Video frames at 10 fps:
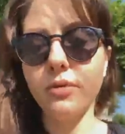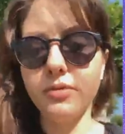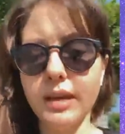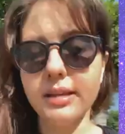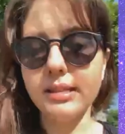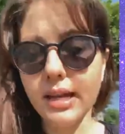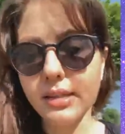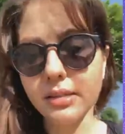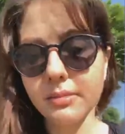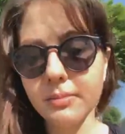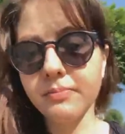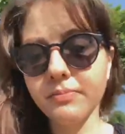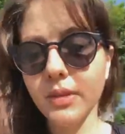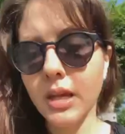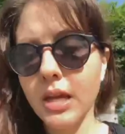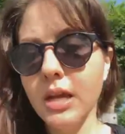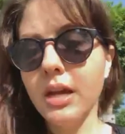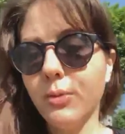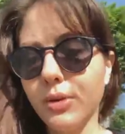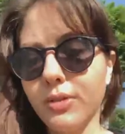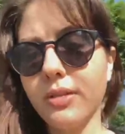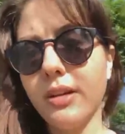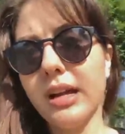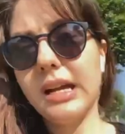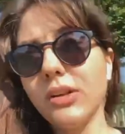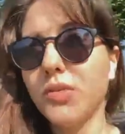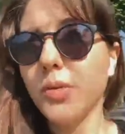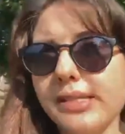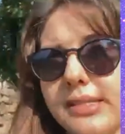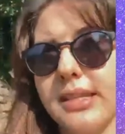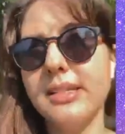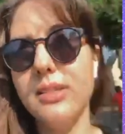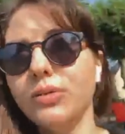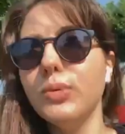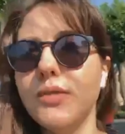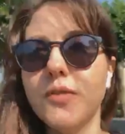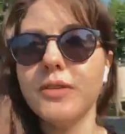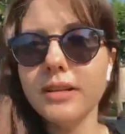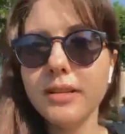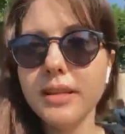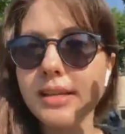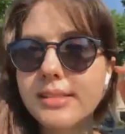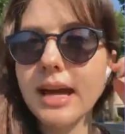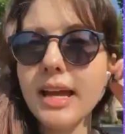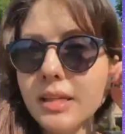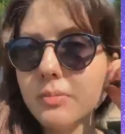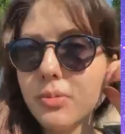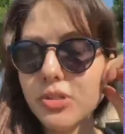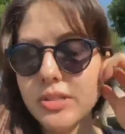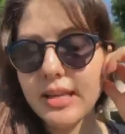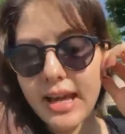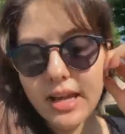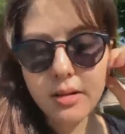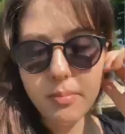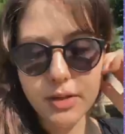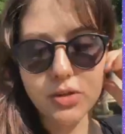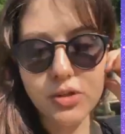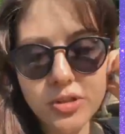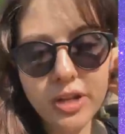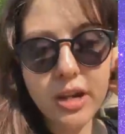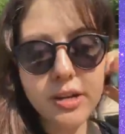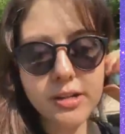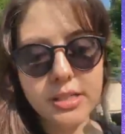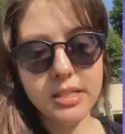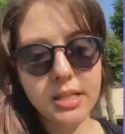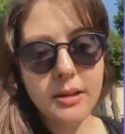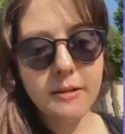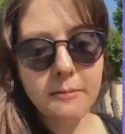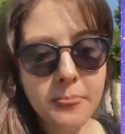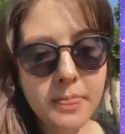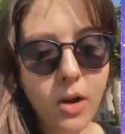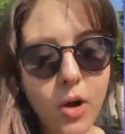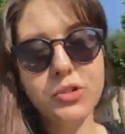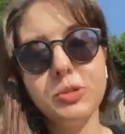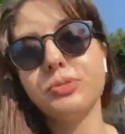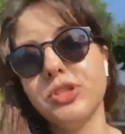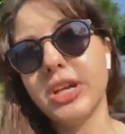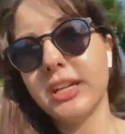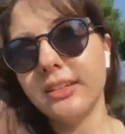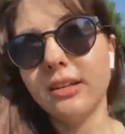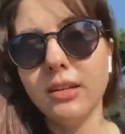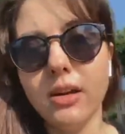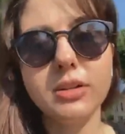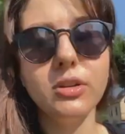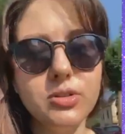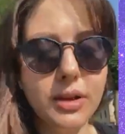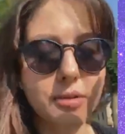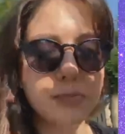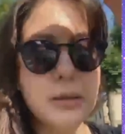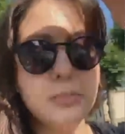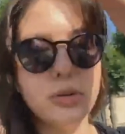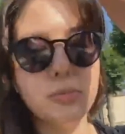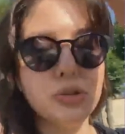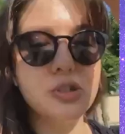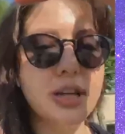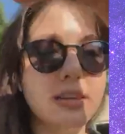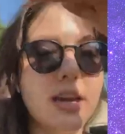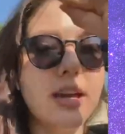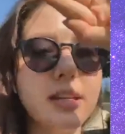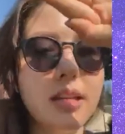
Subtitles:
of the anxiety. With counterphobic 6, you don't really feel the anxiety per se, but you start also projecting a lot onto other people. You project that